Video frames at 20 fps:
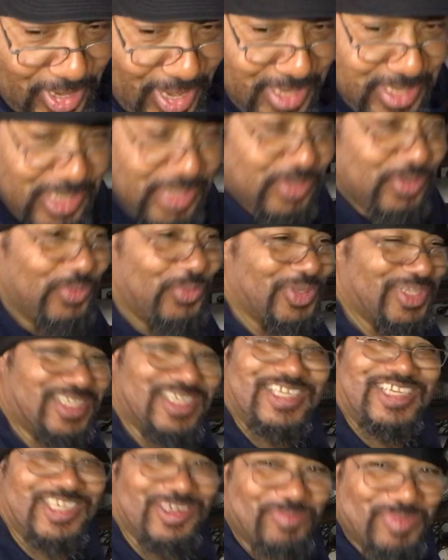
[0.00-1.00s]
How you doing?
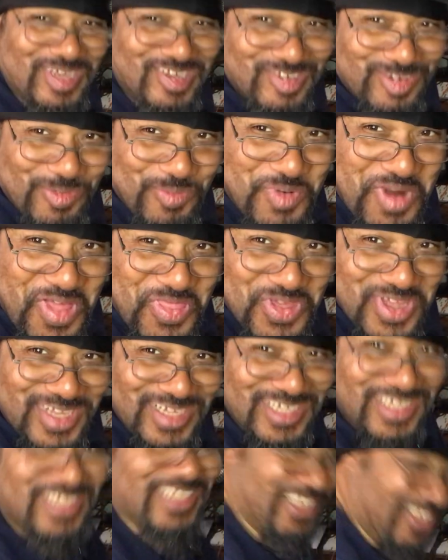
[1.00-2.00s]
Did you miss a brother?
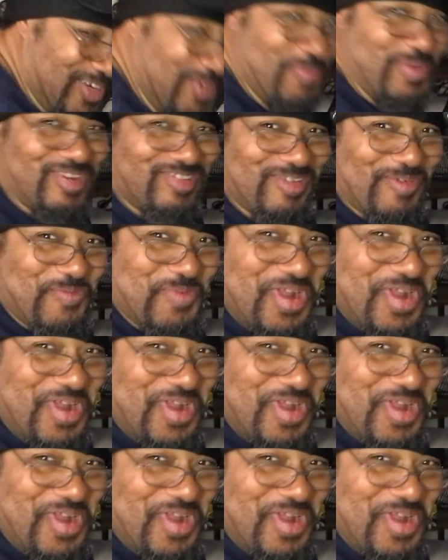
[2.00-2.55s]
Did you miss the